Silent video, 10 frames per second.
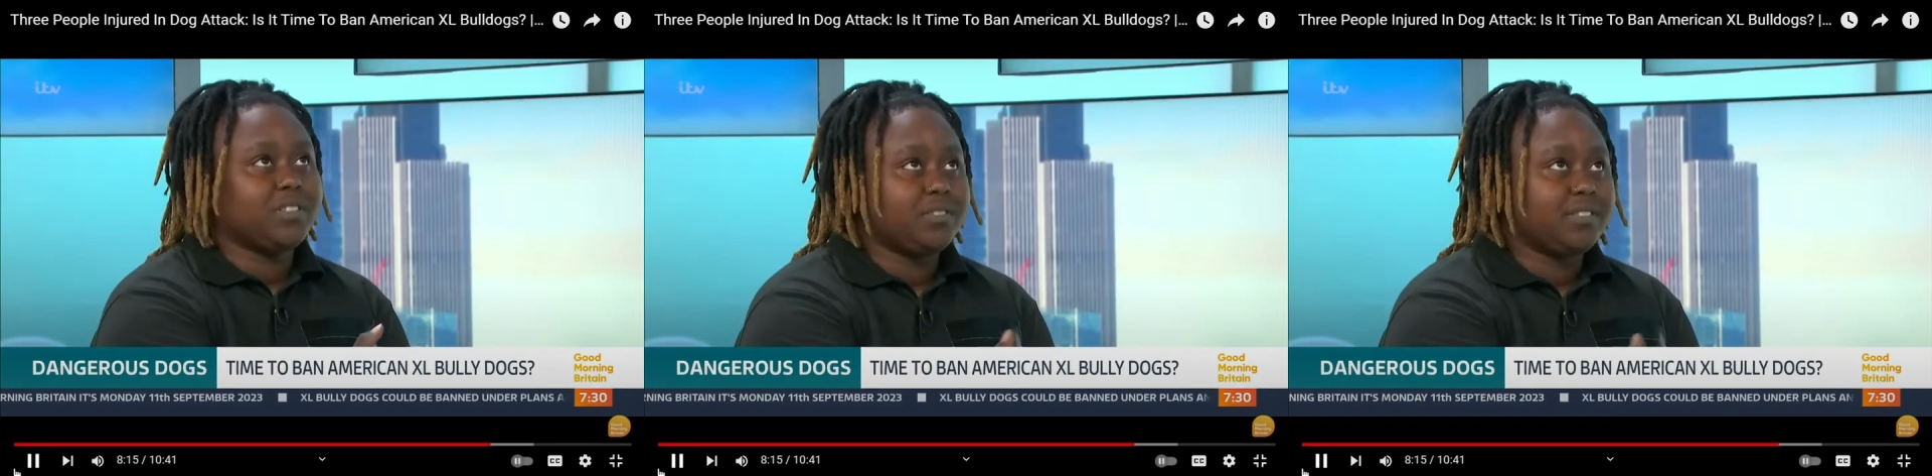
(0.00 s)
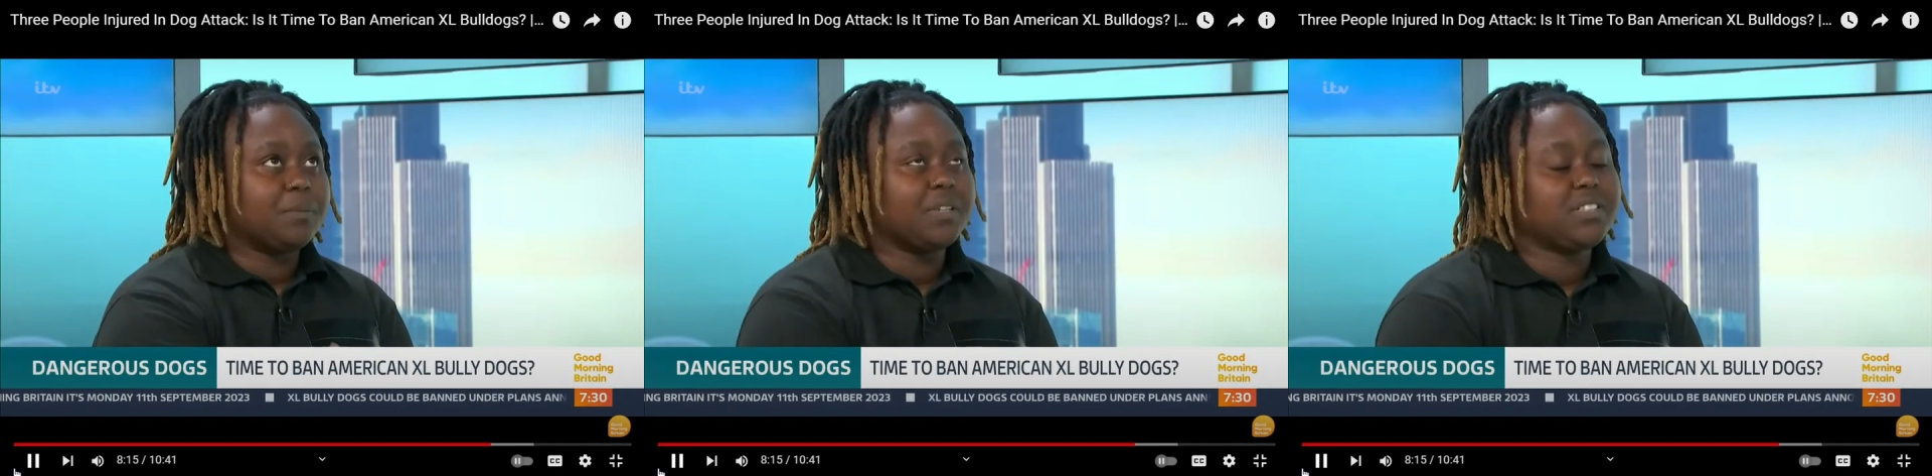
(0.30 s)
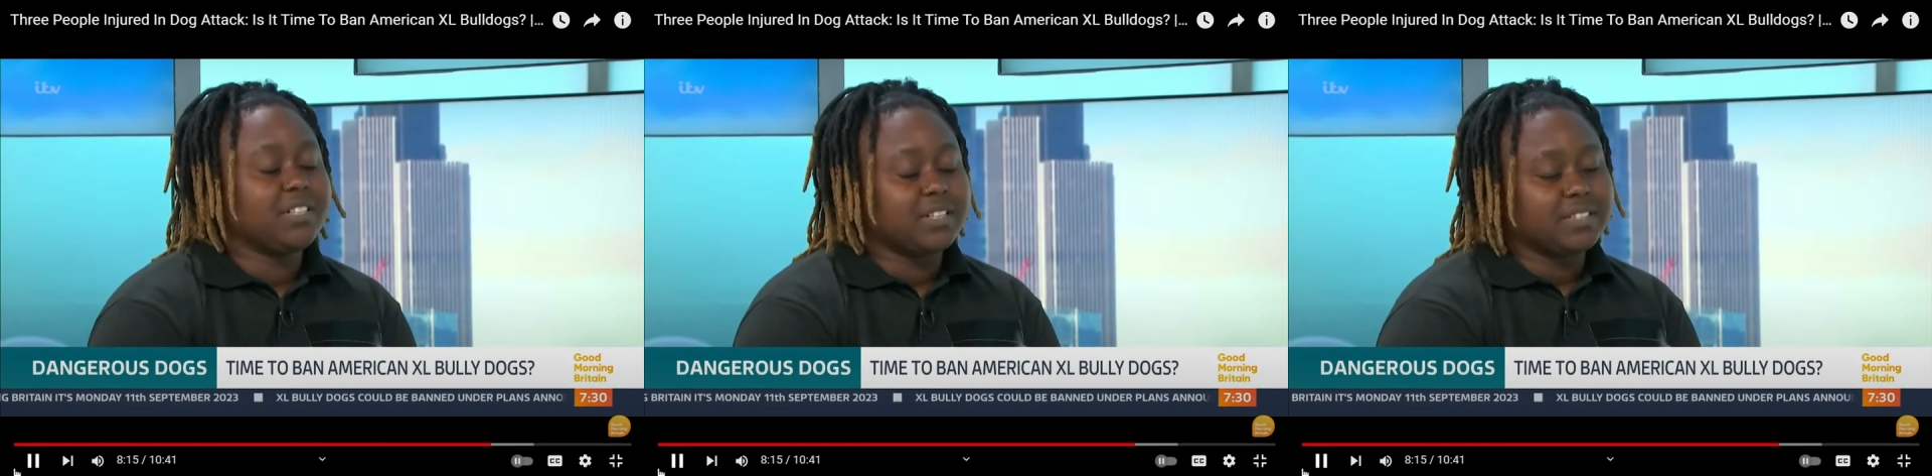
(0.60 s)
similar
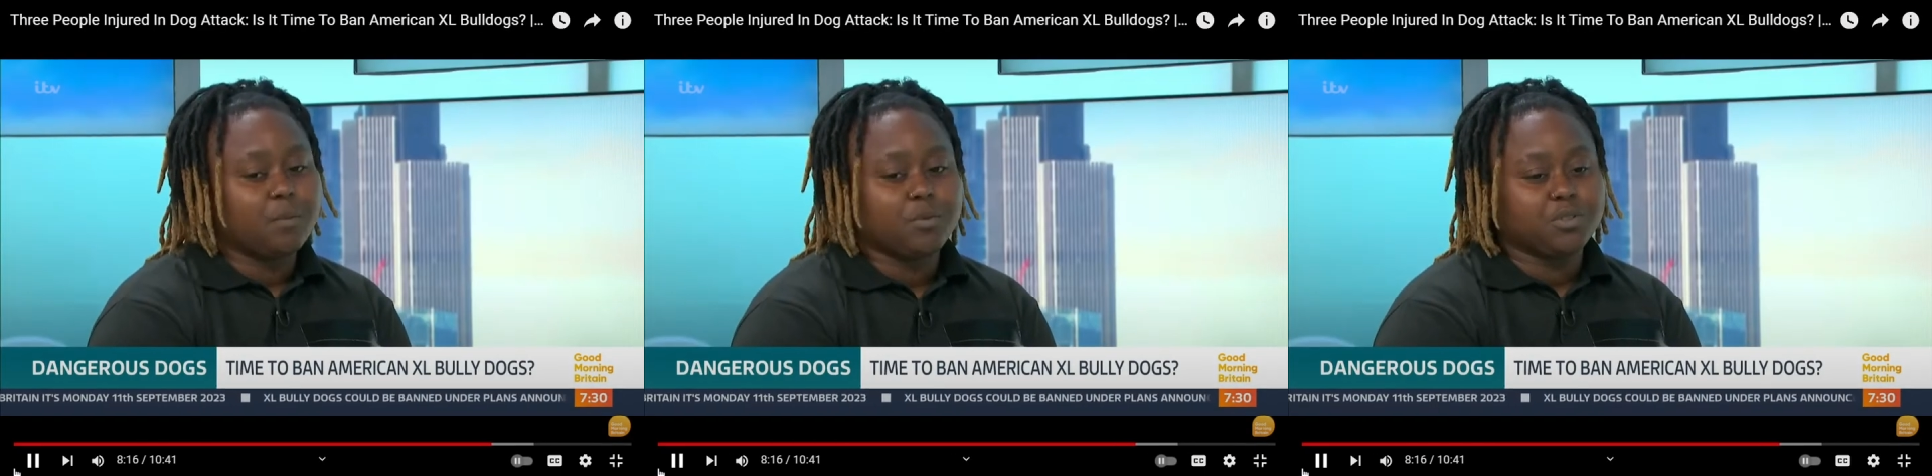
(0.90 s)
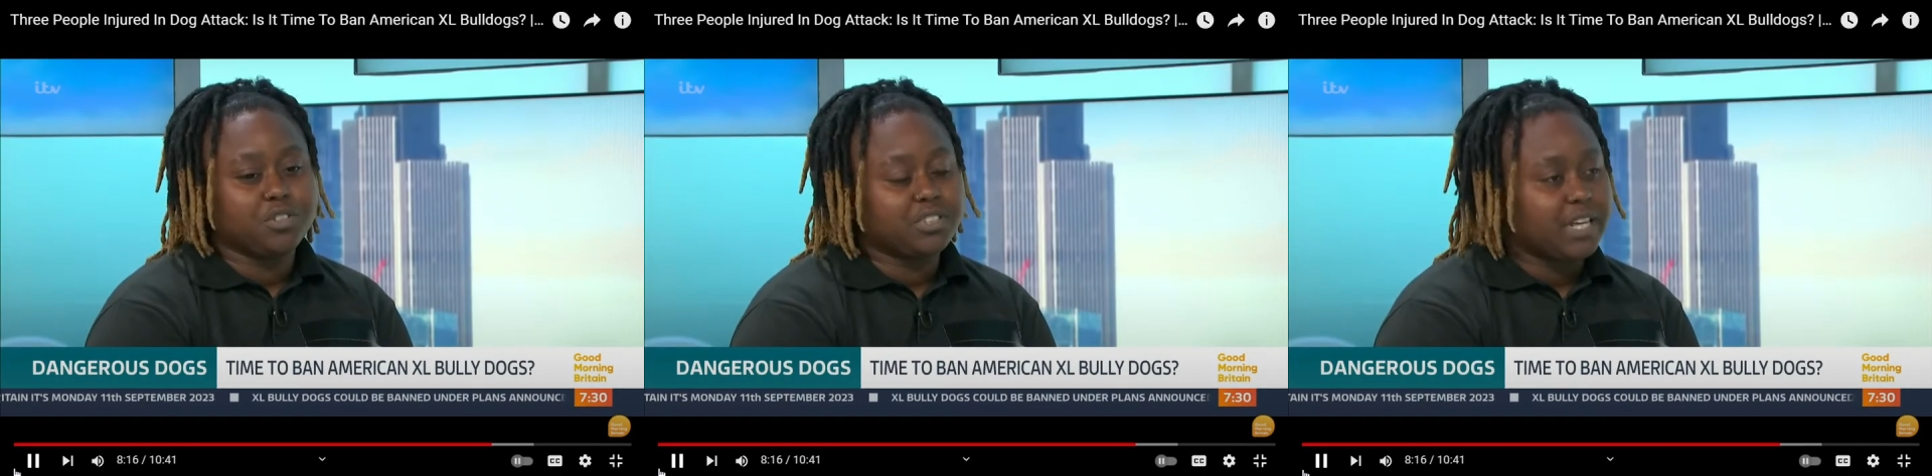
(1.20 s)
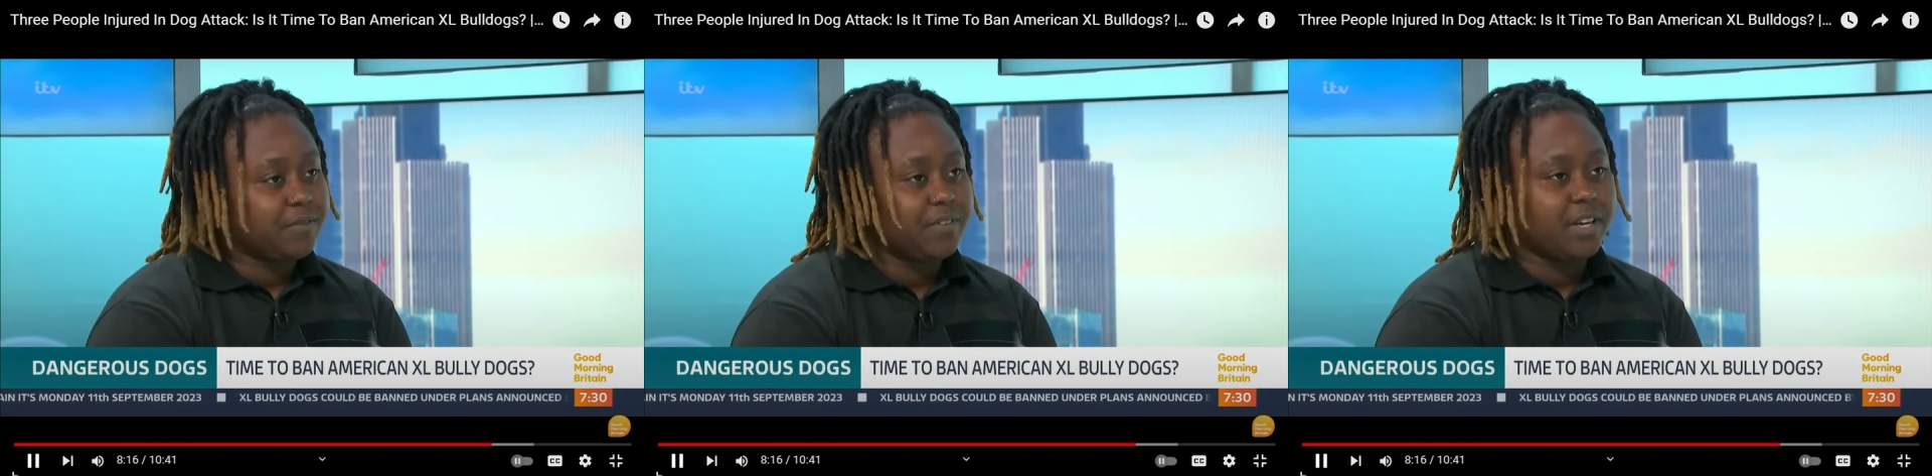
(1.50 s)
to the example you just
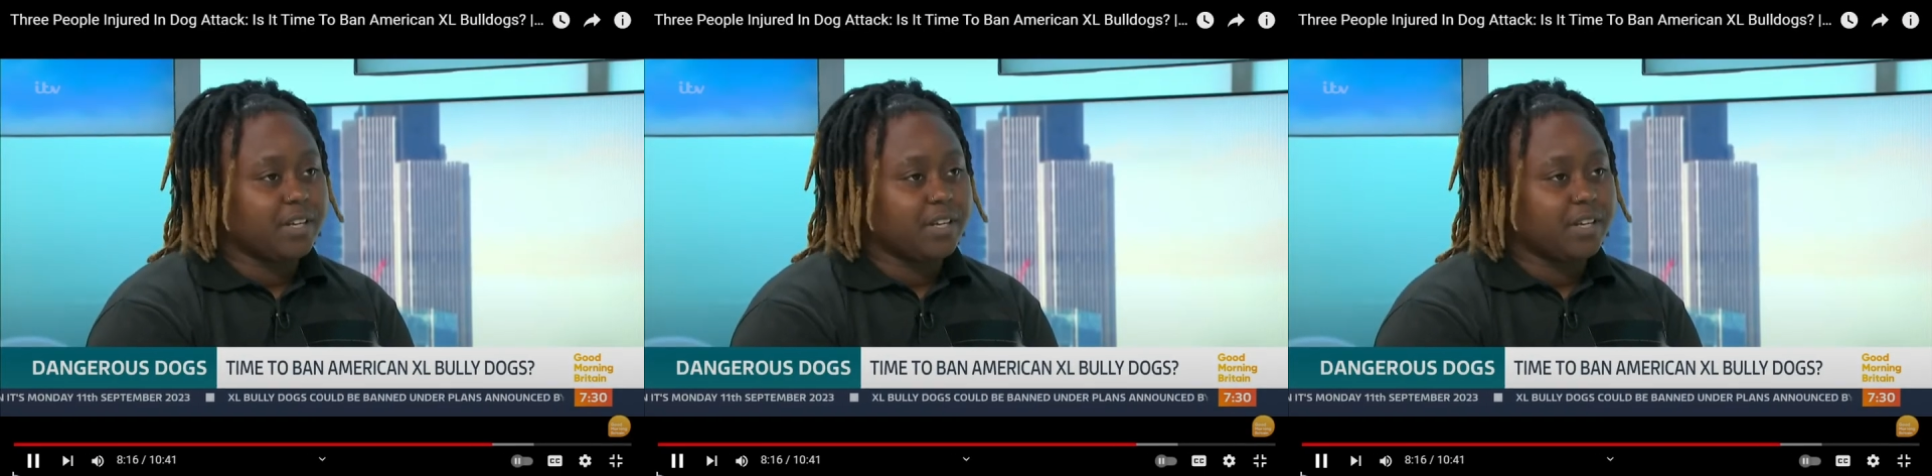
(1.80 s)
gave there,